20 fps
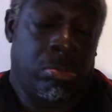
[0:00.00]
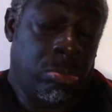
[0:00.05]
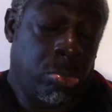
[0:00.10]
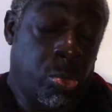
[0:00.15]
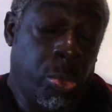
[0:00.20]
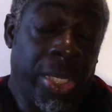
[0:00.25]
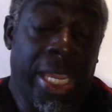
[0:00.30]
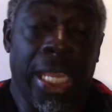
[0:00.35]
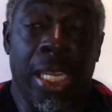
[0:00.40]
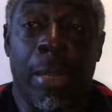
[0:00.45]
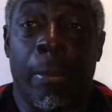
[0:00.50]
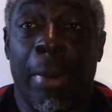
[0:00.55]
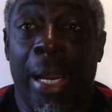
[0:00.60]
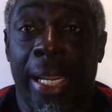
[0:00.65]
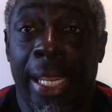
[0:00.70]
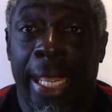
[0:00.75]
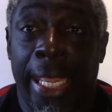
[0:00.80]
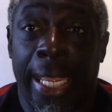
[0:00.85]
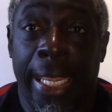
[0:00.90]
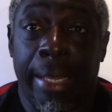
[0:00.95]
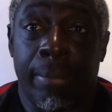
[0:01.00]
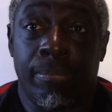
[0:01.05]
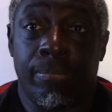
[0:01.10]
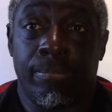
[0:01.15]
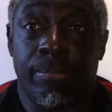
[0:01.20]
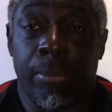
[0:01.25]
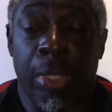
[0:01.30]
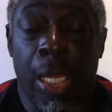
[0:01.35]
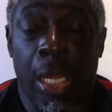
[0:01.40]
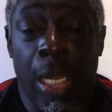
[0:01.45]
we get the money,
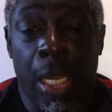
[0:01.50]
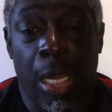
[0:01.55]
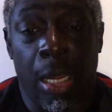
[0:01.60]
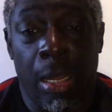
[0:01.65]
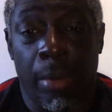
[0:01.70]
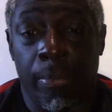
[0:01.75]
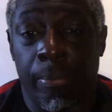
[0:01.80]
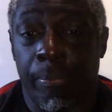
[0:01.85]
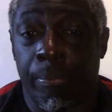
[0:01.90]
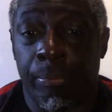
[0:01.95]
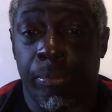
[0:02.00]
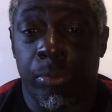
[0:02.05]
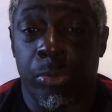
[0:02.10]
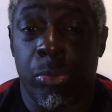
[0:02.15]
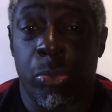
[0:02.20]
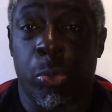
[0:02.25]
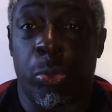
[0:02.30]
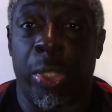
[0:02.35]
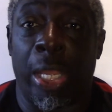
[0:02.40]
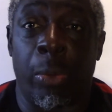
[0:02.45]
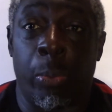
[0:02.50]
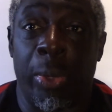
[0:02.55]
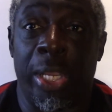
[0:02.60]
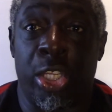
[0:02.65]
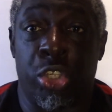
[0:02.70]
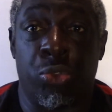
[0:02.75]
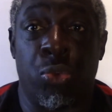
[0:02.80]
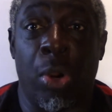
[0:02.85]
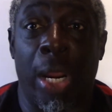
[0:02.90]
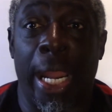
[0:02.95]
then we
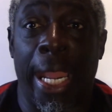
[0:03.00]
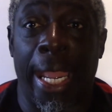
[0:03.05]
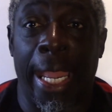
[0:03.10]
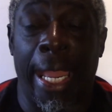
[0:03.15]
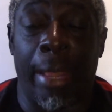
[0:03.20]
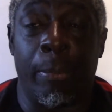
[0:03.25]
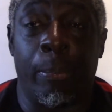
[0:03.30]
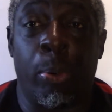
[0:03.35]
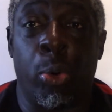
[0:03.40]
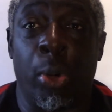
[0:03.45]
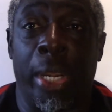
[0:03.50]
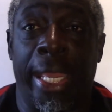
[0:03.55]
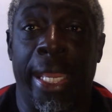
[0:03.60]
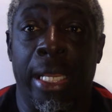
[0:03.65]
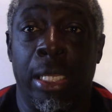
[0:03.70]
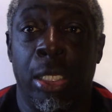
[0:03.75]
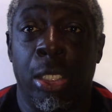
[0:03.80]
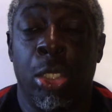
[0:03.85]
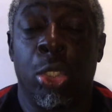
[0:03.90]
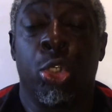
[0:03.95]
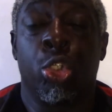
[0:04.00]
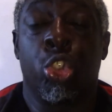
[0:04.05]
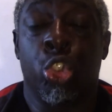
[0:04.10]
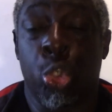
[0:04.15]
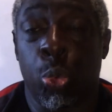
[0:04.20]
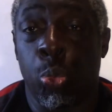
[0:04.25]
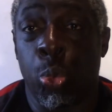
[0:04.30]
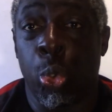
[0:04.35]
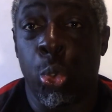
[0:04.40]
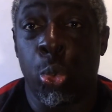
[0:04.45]
try and put it
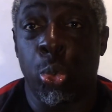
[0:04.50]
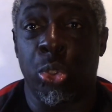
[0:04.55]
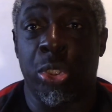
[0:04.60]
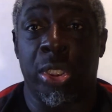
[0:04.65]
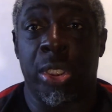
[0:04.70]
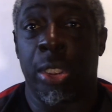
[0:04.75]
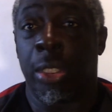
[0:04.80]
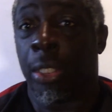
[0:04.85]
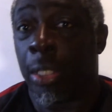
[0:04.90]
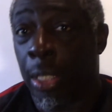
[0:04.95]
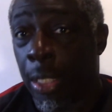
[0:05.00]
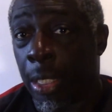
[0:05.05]
towards